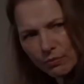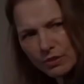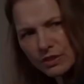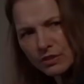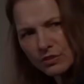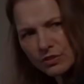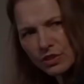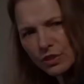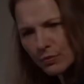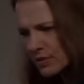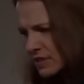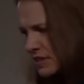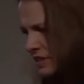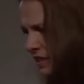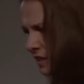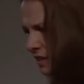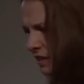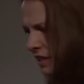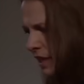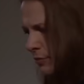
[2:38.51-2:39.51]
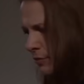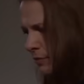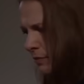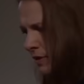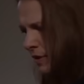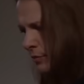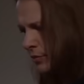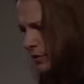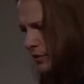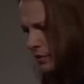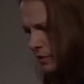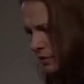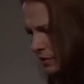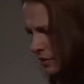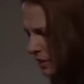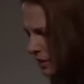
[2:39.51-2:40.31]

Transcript: When she was little, I remember.